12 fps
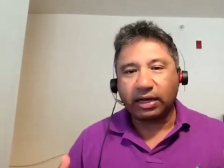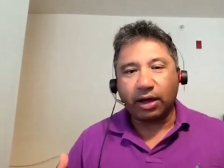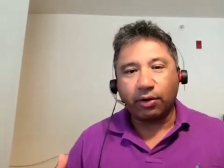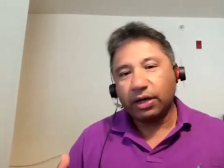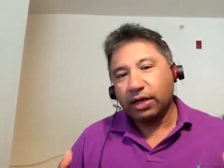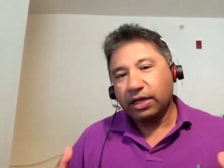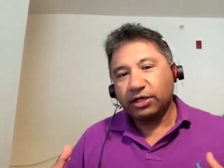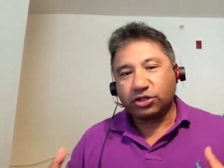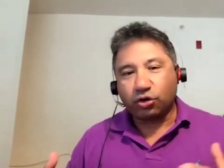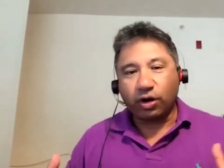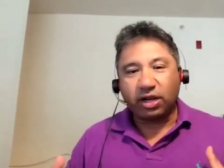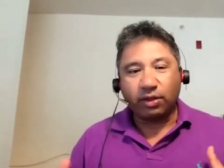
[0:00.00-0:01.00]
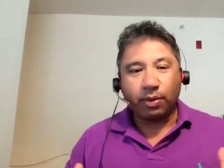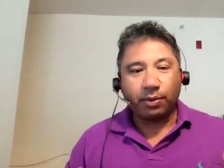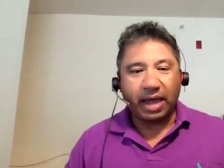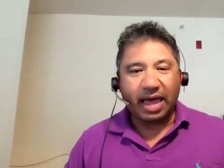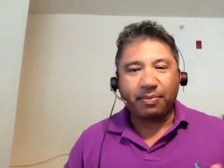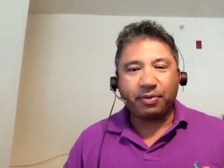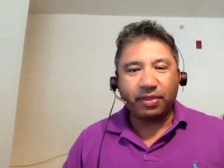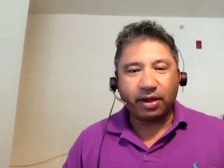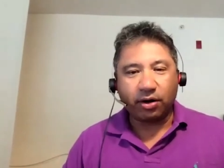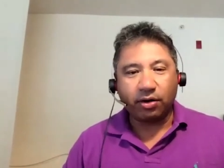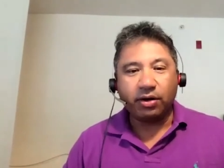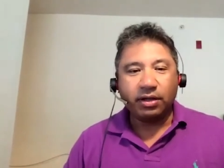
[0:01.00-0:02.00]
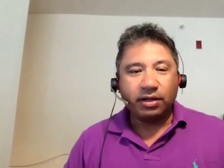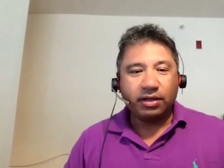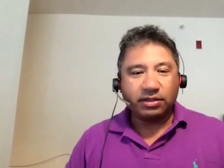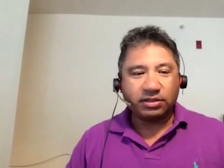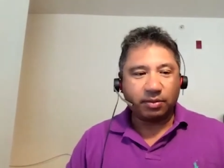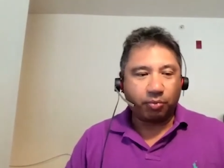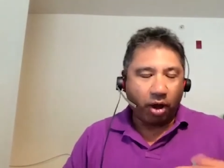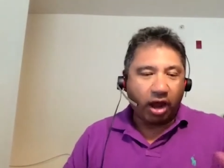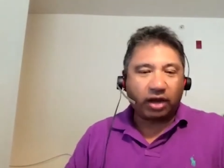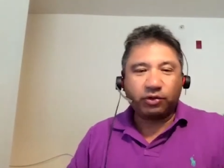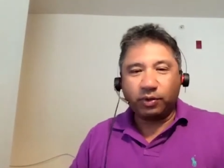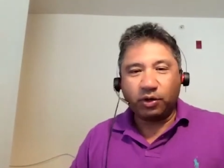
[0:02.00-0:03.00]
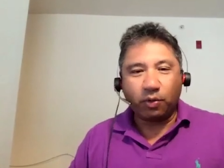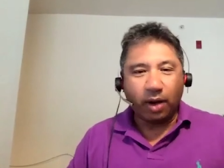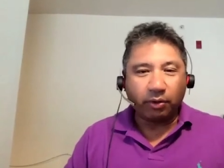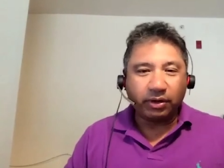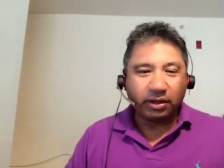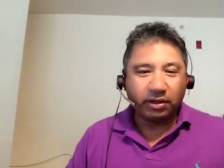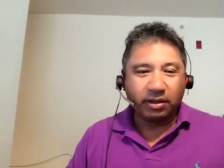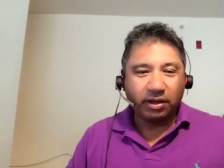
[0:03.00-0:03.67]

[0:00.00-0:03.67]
Now, historically, what would happen there is the product would go out,